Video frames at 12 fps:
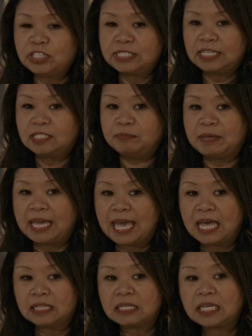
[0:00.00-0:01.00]
She said to me,
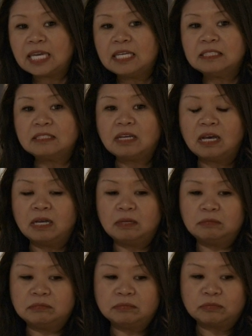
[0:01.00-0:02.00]
elegant,
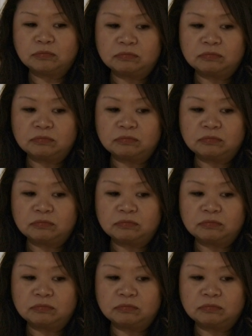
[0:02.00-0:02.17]
um,